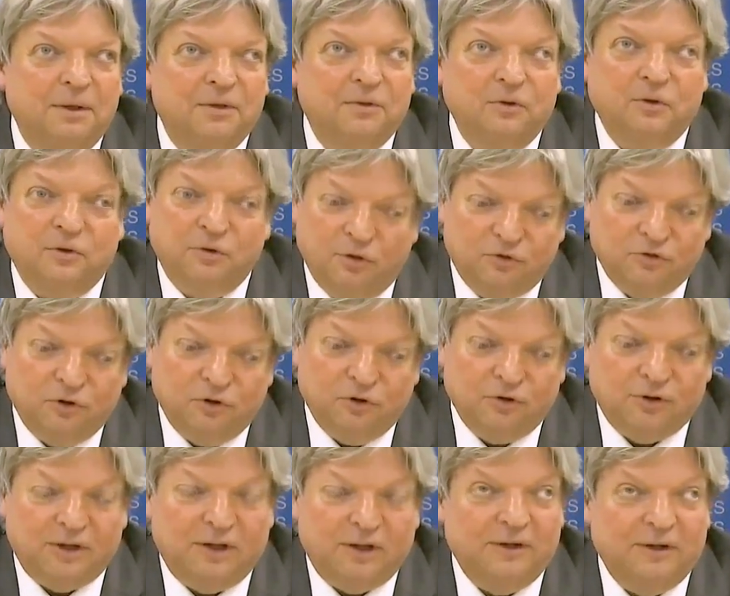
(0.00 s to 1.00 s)
But you're
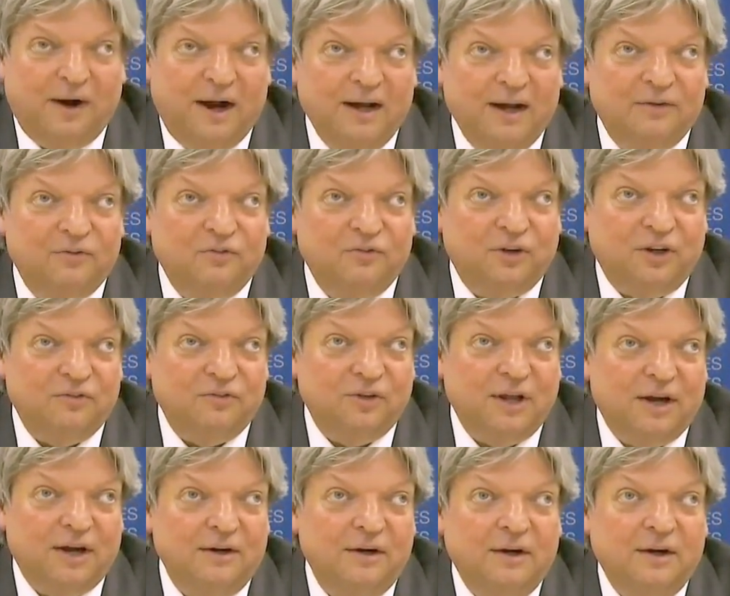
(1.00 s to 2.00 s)
totally right, Ashish.
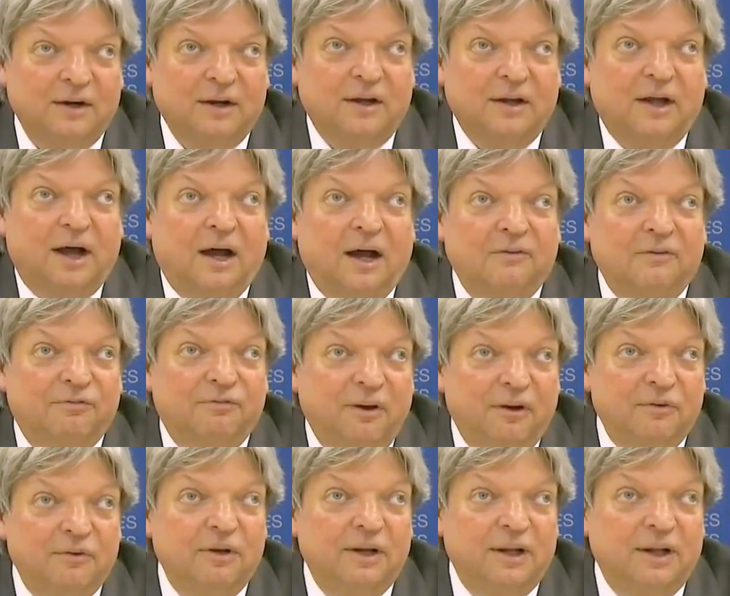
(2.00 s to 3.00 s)
There are
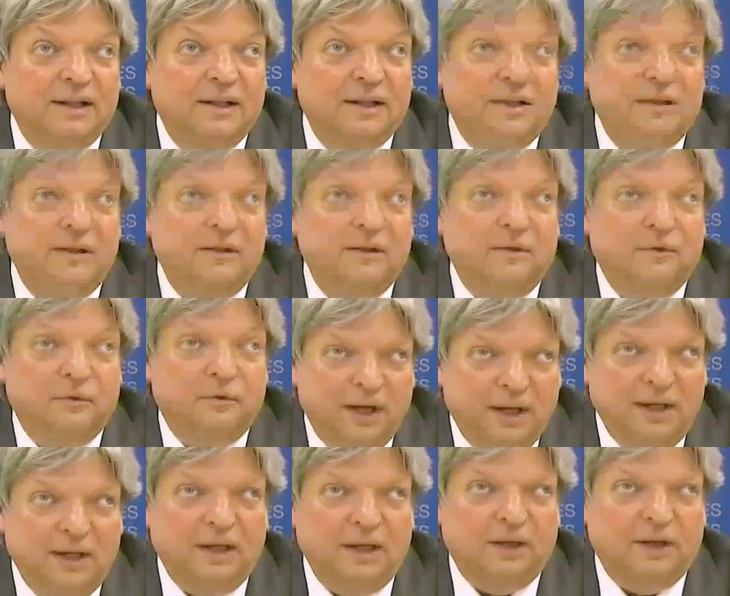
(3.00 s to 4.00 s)
very little
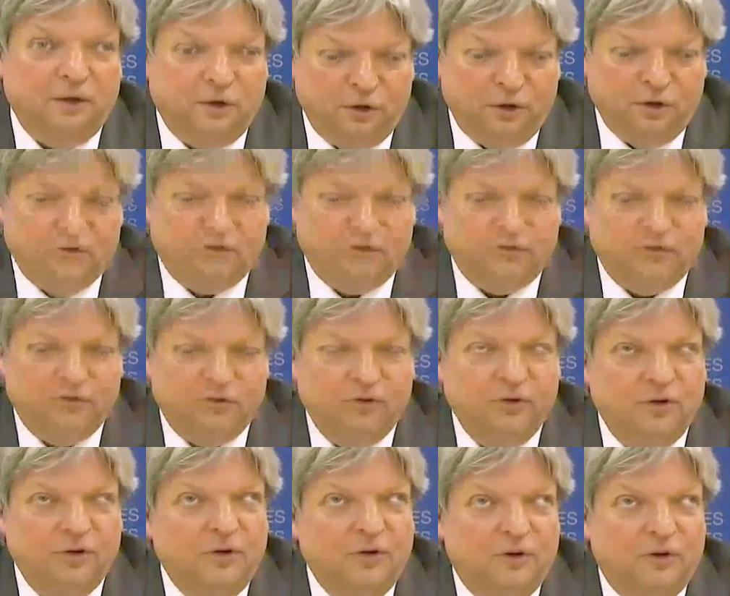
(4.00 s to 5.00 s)
really good,
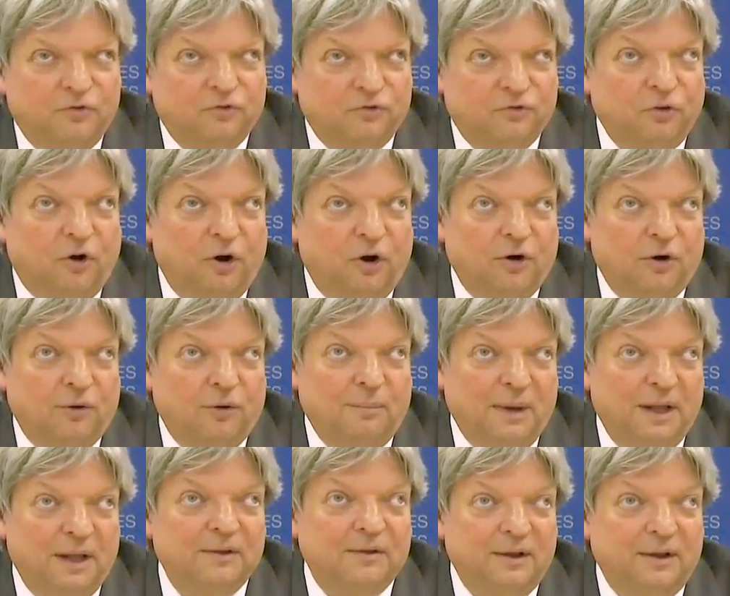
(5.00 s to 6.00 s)
strong
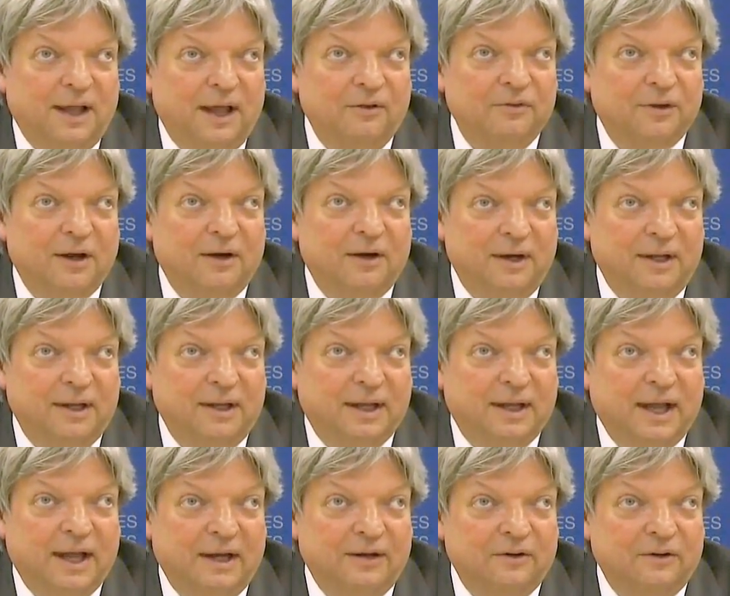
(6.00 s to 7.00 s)
mental health care
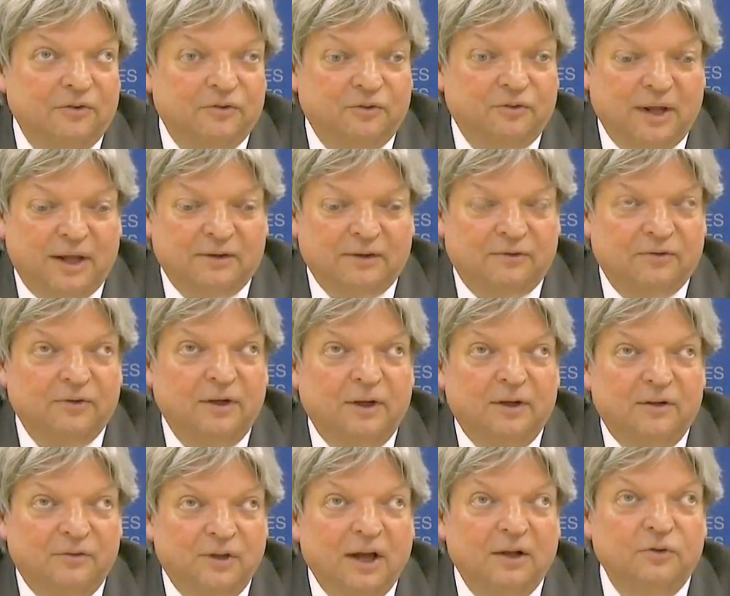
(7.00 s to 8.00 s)
indicators that
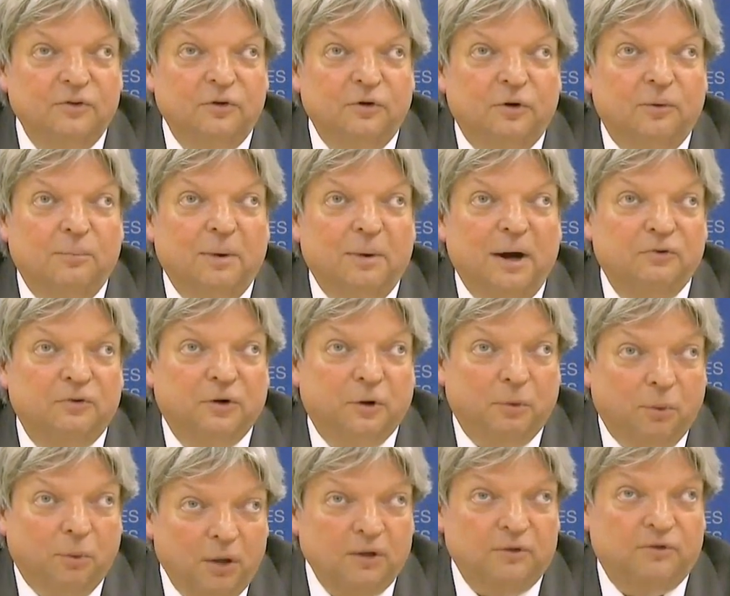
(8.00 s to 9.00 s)
tell you about the
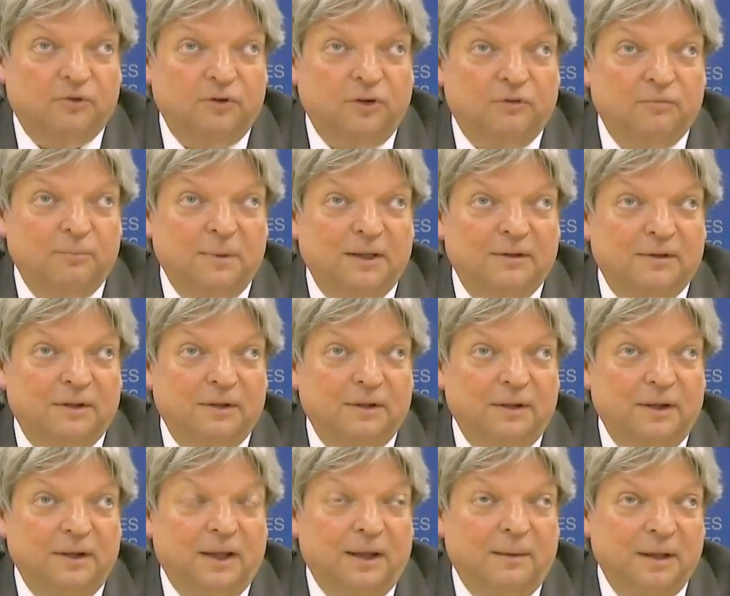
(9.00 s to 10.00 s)
quality of
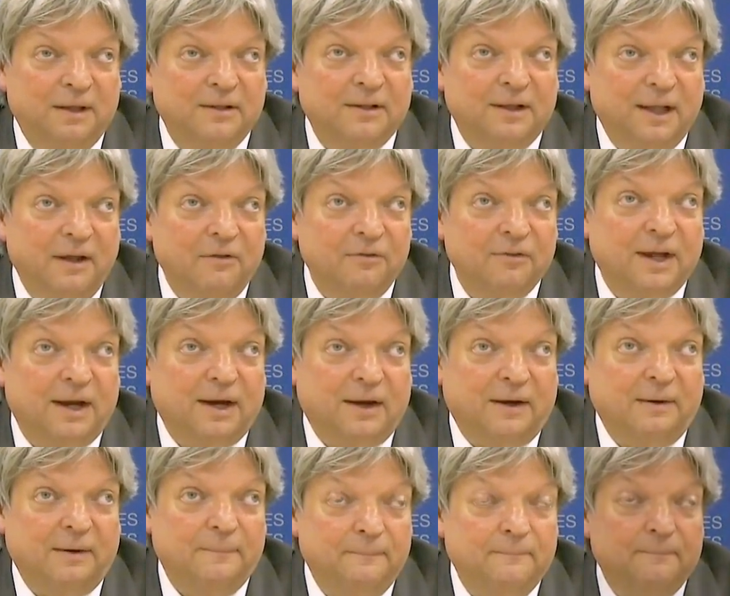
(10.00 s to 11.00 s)
mental health
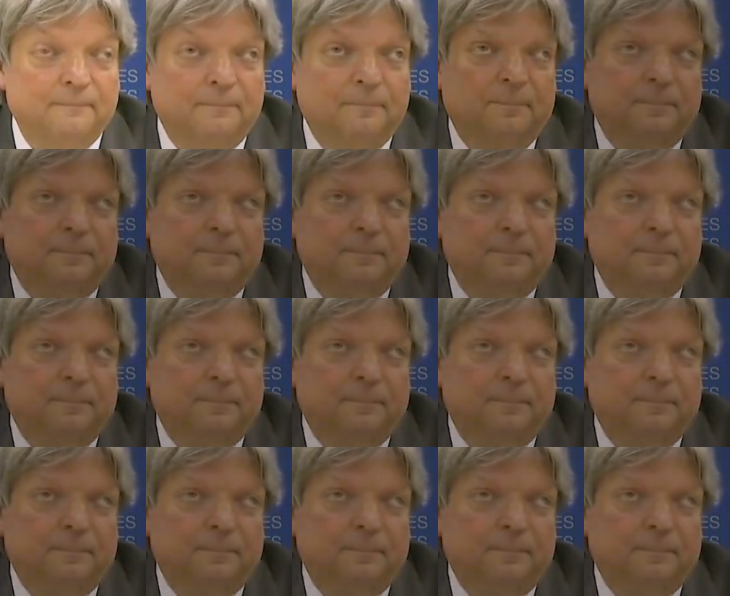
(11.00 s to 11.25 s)
care.